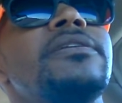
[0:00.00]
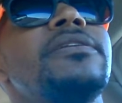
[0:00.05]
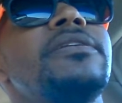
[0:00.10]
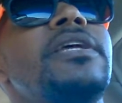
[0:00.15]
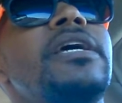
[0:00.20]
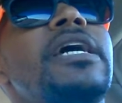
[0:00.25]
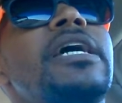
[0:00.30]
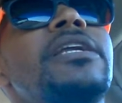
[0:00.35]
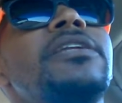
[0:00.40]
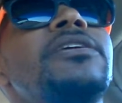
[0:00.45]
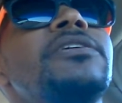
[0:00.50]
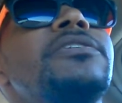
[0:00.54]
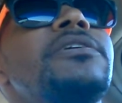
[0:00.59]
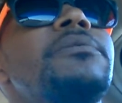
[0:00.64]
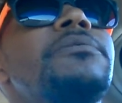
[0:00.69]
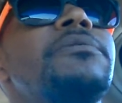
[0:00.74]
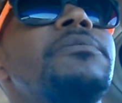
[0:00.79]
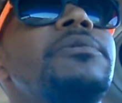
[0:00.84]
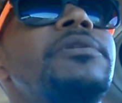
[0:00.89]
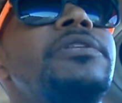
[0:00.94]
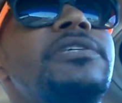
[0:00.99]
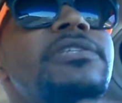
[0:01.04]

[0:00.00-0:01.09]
They got to do something with